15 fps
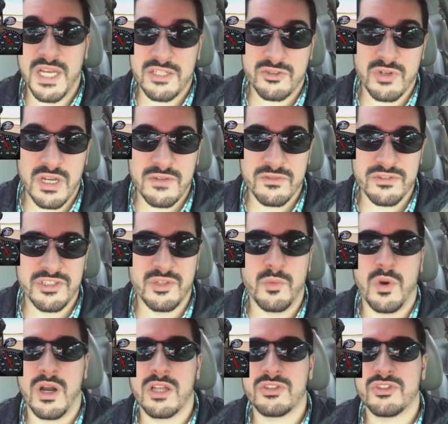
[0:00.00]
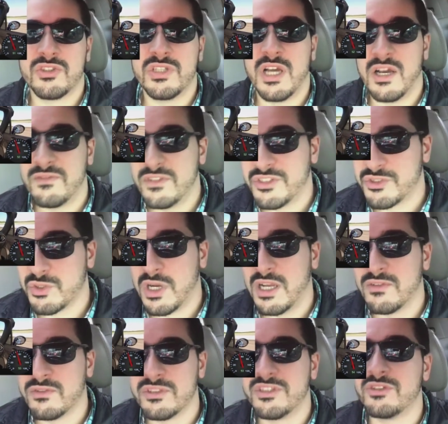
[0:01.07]
bad drivers, you watch novice
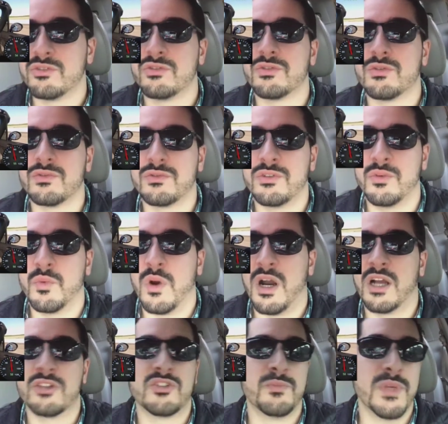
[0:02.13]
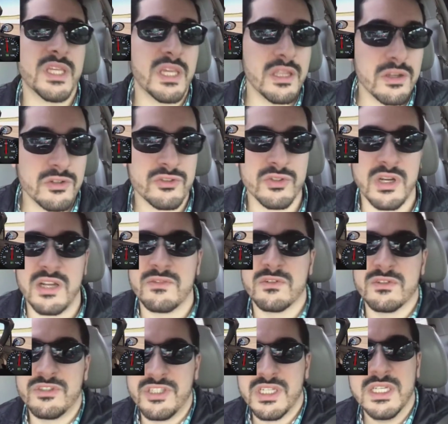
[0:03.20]
drivers, you watch beginner drivers.
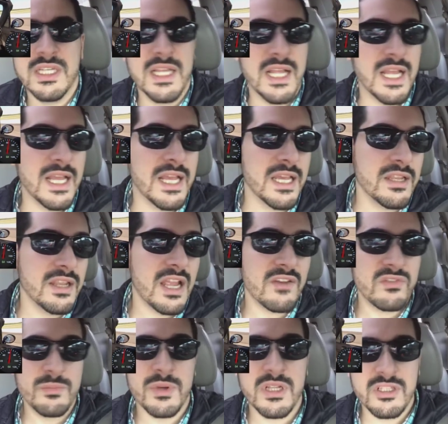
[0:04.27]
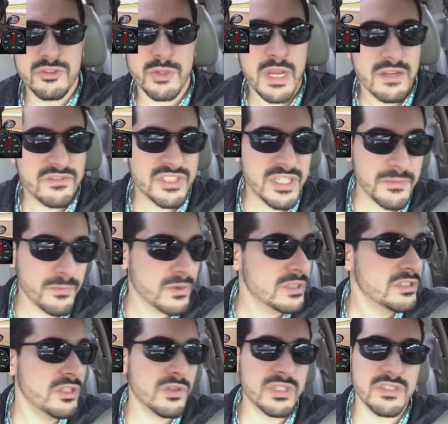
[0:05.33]
And everybody drives
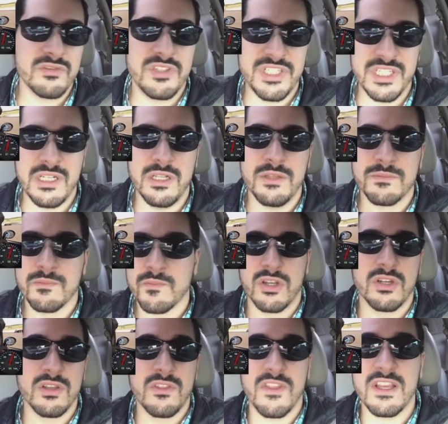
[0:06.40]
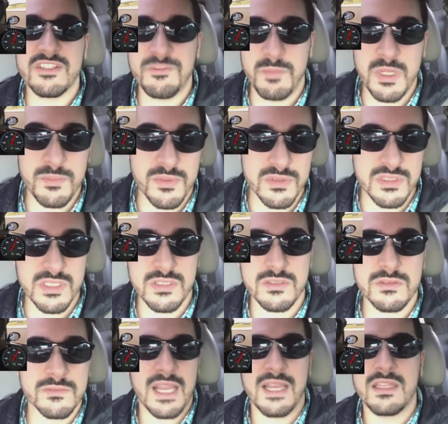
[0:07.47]
different. You can see the good things people do
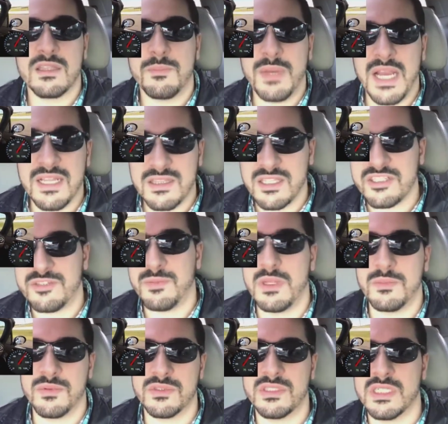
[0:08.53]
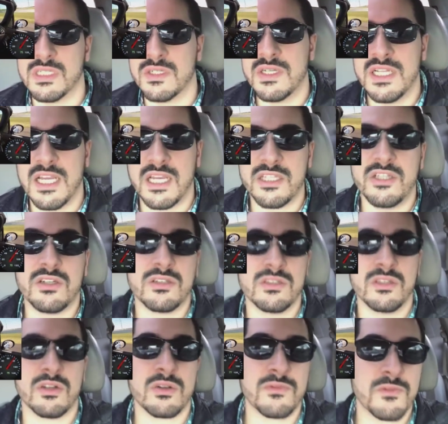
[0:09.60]
and the bad things people do. And you
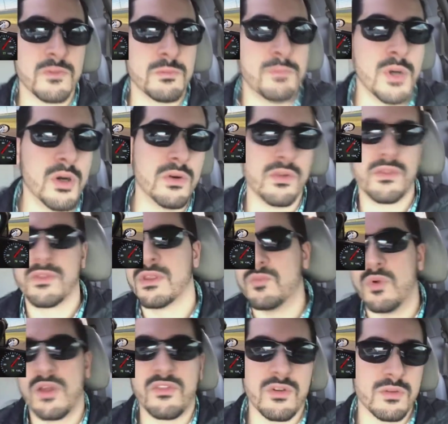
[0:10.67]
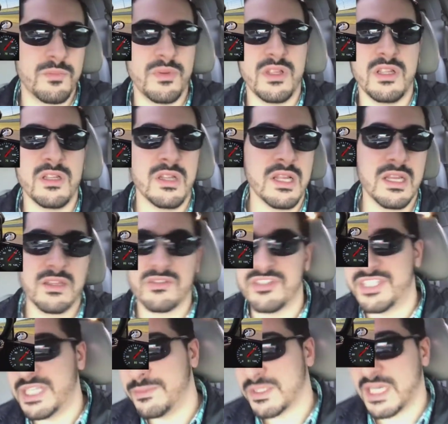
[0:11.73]
can learn from both, whether it be the
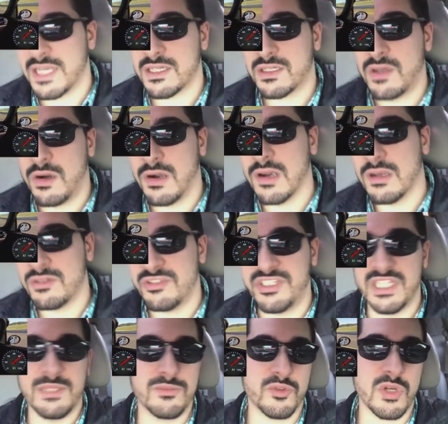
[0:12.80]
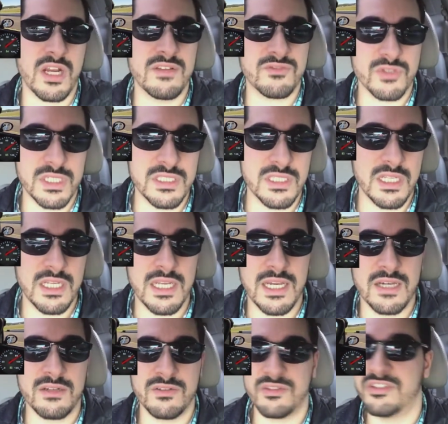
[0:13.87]
same kind of car, the same drivetrain
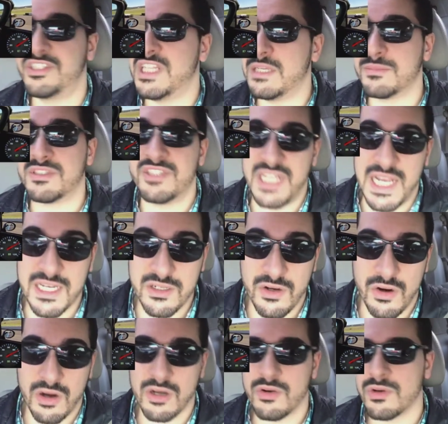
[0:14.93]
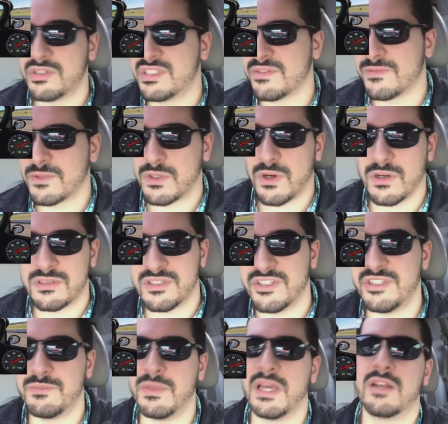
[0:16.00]
layout, the same exact car, or a different car, it
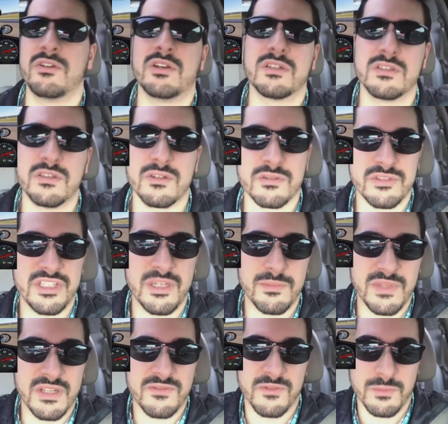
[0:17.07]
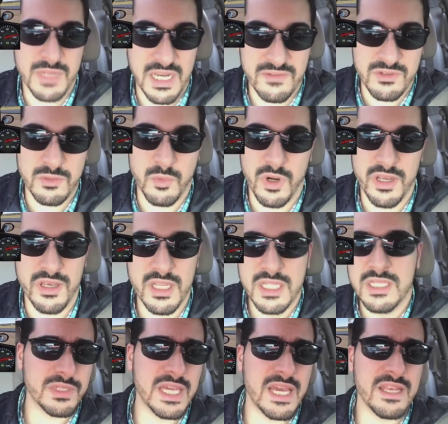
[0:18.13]
doesn't matter. You can learn something from everyone.
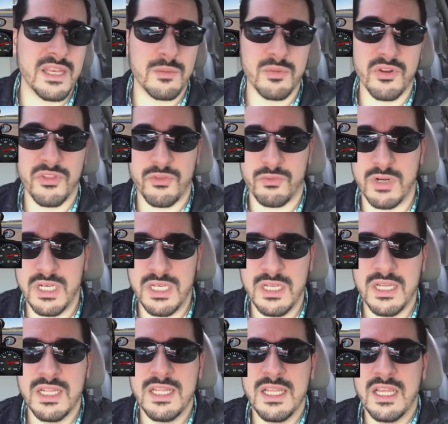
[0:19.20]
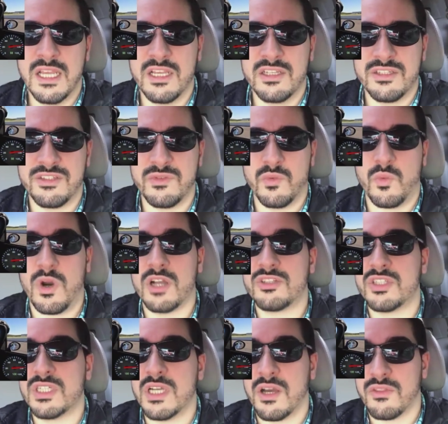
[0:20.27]
So again, number three is
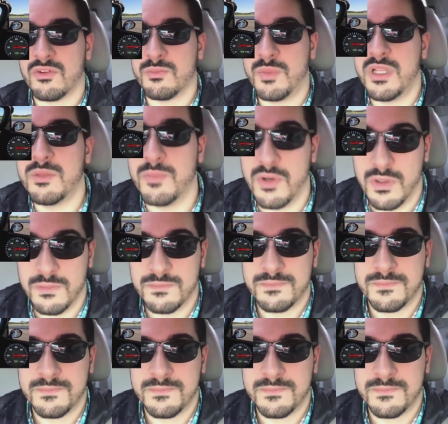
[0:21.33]
watching other people.